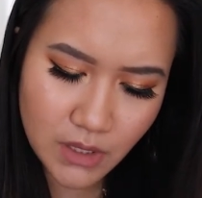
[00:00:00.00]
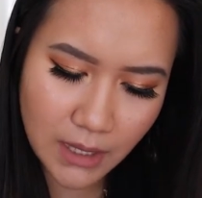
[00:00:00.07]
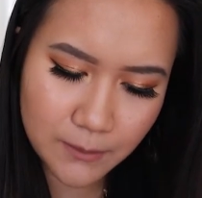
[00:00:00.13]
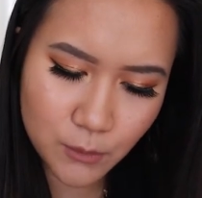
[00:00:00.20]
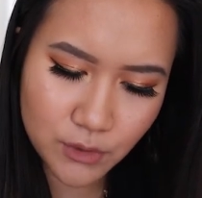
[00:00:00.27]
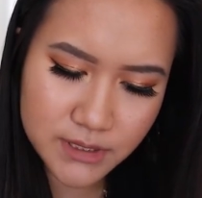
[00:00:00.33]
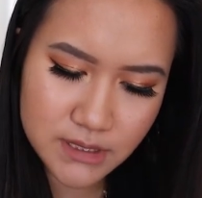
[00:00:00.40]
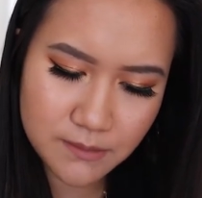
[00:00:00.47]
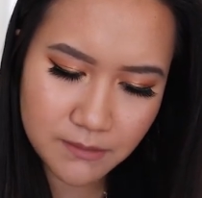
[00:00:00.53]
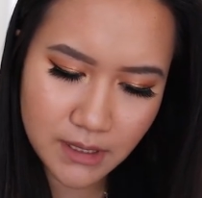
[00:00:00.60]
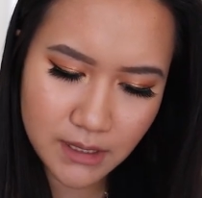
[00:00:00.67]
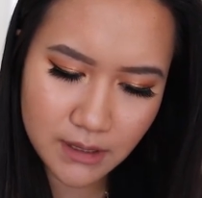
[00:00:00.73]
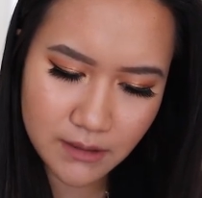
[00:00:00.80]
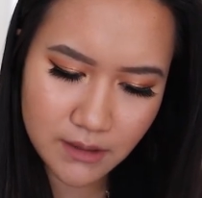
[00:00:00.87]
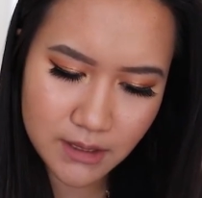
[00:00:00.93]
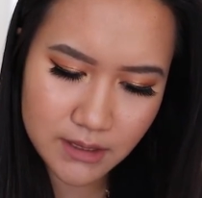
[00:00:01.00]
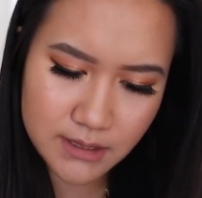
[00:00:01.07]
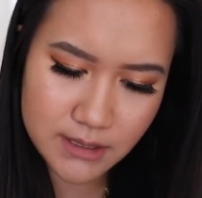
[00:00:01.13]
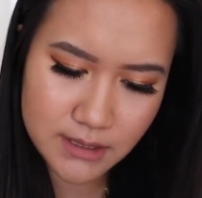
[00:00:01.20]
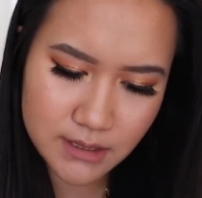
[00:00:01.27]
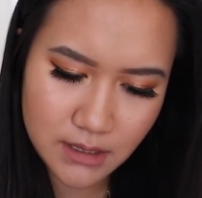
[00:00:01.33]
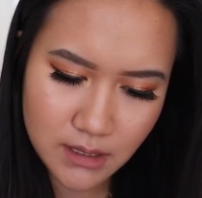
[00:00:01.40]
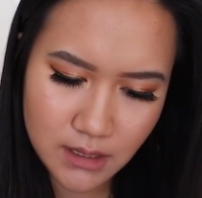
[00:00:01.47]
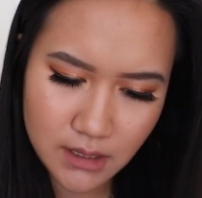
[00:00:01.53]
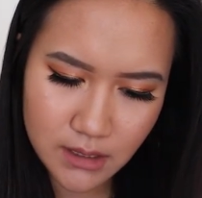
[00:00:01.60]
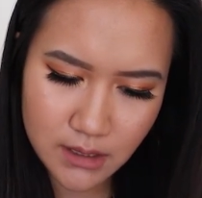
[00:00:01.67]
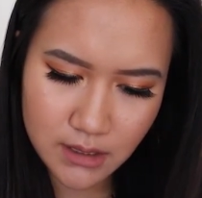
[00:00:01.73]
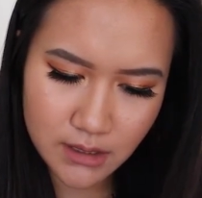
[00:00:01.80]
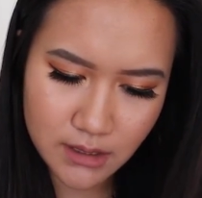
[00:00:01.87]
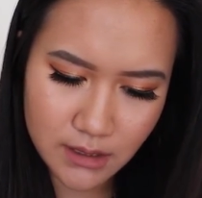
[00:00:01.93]
I'm going to make this
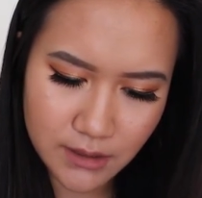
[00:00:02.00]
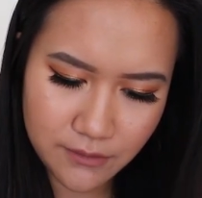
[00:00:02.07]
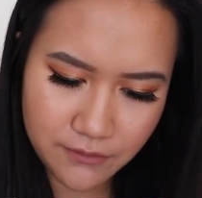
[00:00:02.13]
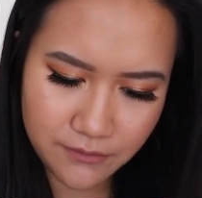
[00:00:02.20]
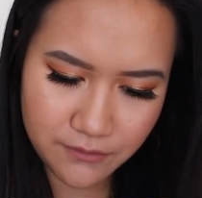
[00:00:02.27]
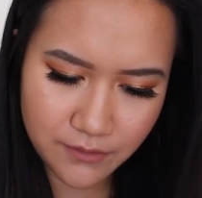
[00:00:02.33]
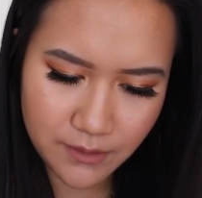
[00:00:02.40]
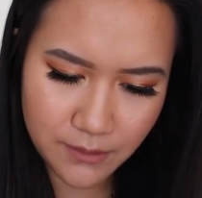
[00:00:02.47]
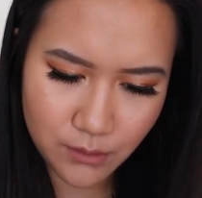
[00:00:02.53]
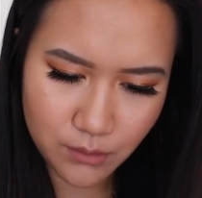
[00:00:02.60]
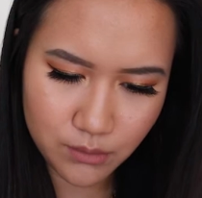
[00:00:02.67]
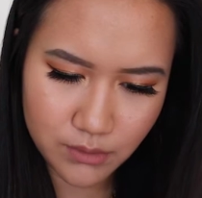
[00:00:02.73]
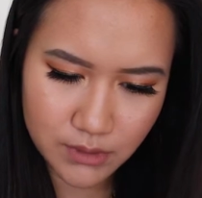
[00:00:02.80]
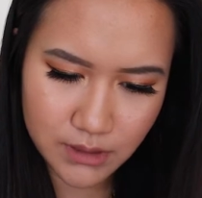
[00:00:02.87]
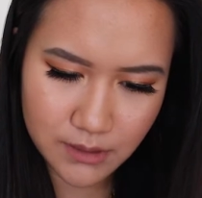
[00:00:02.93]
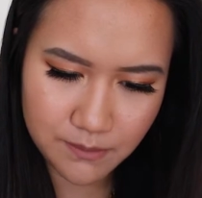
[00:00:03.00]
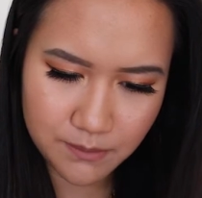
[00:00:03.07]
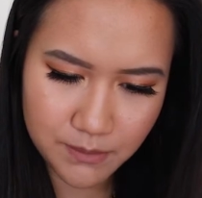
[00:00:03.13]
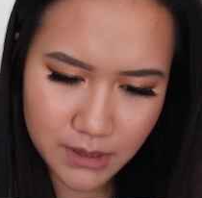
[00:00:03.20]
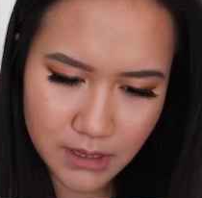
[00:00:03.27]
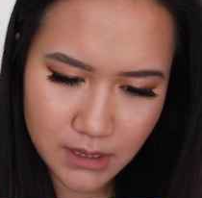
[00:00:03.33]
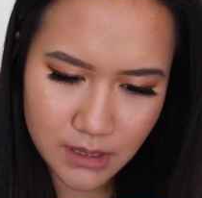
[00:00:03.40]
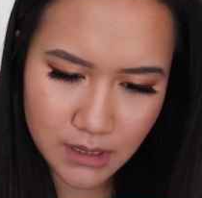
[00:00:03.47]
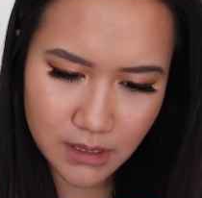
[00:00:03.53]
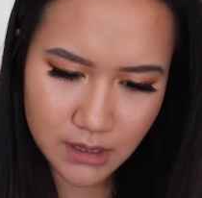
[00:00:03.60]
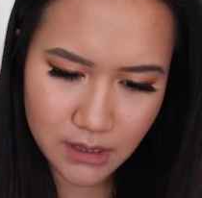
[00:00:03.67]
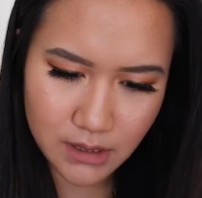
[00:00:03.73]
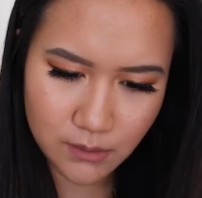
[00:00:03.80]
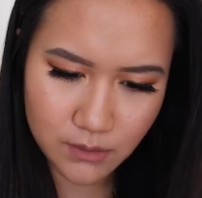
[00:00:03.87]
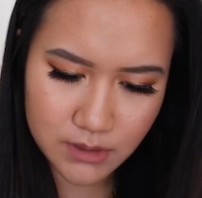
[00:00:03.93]
GIF really
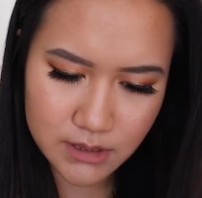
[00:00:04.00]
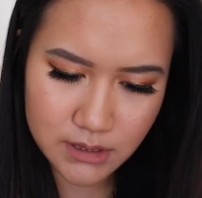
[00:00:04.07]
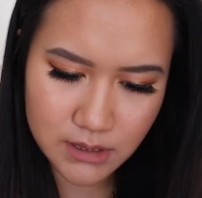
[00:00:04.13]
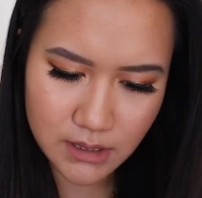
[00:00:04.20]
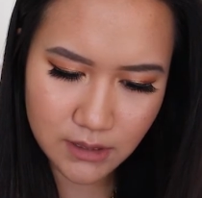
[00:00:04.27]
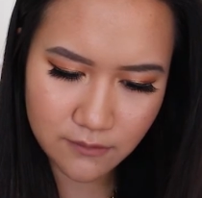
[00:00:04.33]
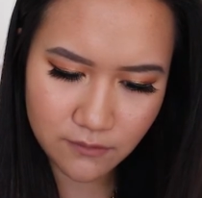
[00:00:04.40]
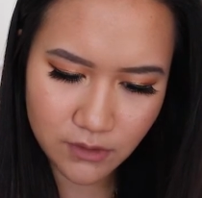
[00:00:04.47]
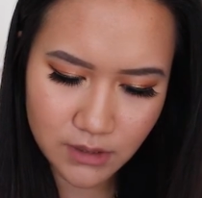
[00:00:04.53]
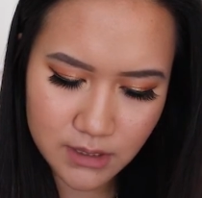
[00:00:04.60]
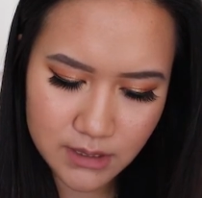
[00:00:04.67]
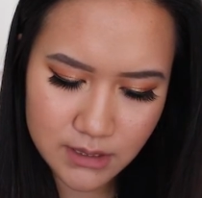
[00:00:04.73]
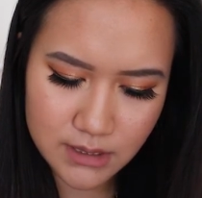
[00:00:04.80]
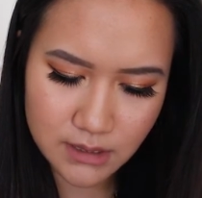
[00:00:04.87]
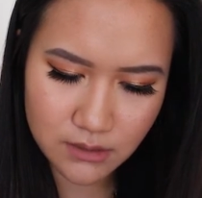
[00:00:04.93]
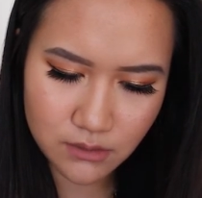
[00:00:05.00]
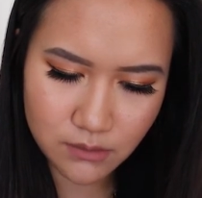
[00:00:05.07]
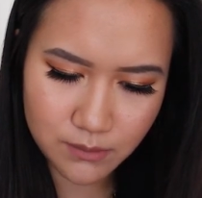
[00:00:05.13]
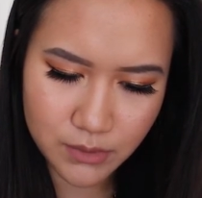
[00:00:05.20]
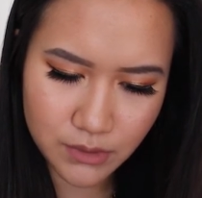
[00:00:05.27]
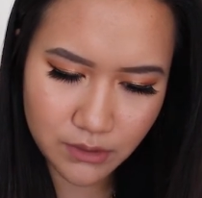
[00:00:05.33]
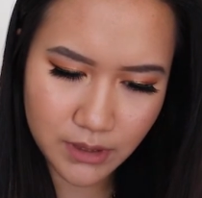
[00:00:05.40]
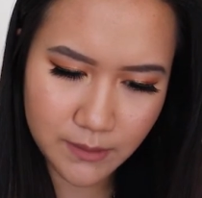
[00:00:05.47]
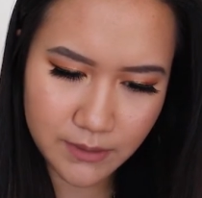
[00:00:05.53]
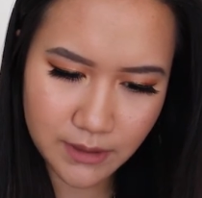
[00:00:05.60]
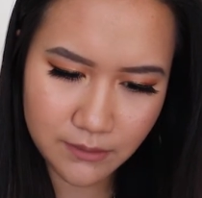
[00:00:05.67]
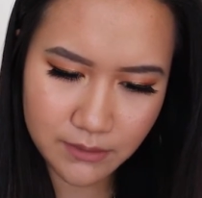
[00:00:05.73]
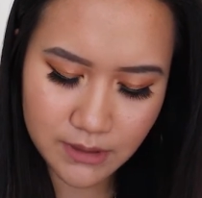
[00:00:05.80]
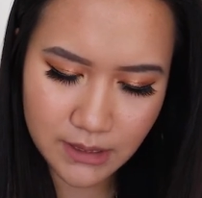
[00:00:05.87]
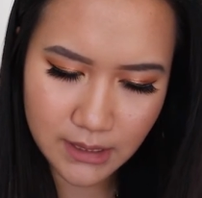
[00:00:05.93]
big. I want it to cover it. It's a little blurry, but I
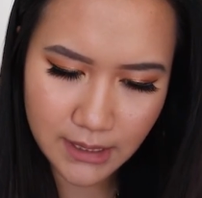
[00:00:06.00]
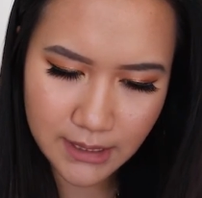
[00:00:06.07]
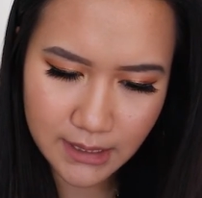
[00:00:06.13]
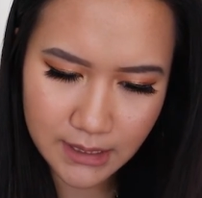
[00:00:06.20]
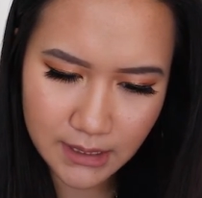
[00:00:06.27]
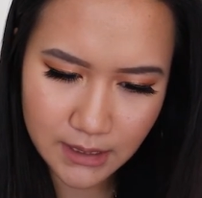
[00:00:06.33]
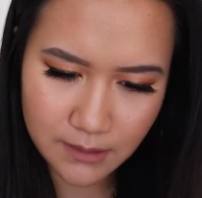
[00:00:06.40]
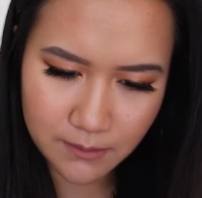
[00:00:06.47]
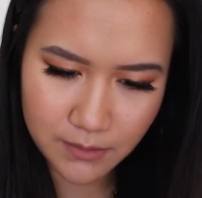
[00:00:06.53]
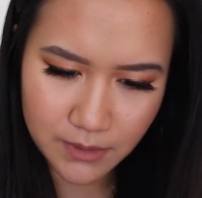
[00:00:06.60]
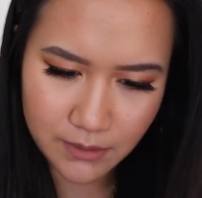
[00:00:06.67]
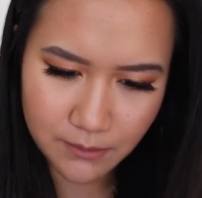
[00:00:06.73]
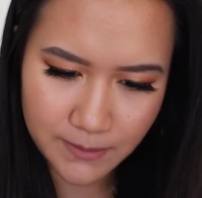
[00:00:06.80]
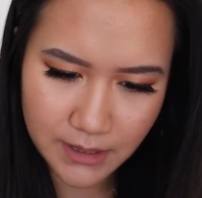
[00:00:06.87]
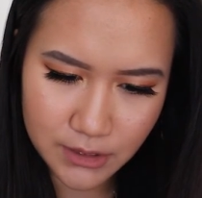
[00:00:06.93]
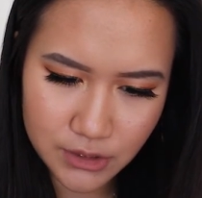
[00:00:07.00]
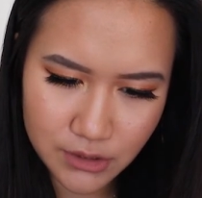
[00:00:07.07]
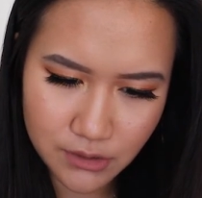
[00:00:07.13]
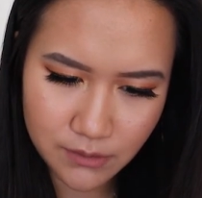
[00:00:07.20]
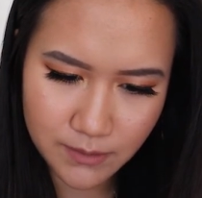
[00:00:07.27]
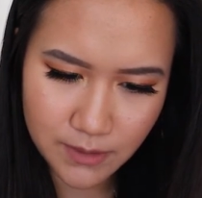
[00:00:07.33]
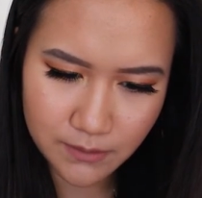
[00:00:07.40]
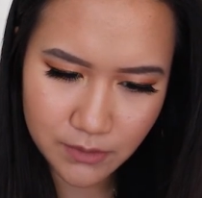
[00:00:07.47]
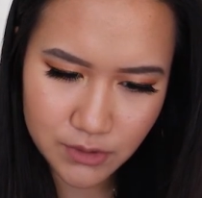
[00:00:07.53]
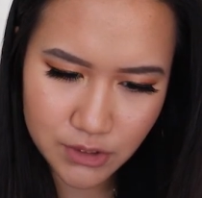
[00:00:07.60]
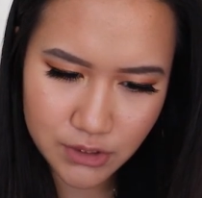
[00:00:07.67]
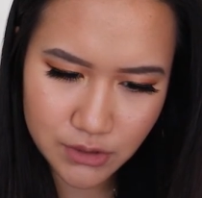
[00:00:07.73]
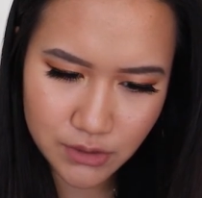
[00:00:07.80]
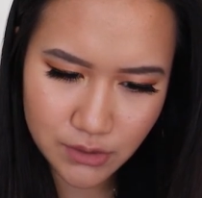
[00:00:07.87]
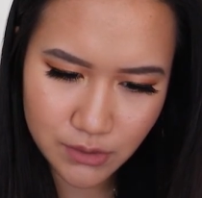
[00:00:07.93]
really like it, but make sure to remember
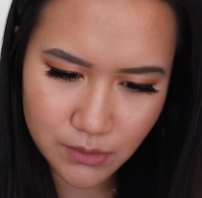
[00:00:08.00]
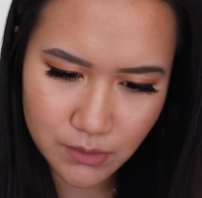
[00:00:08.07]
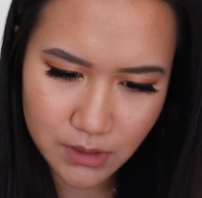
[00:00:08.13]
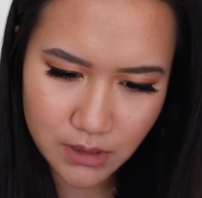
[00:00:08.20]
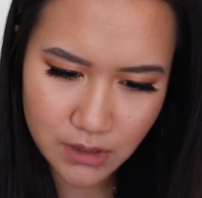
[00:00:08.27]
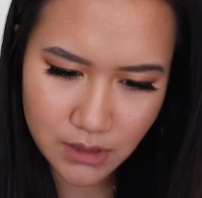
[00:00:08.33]
to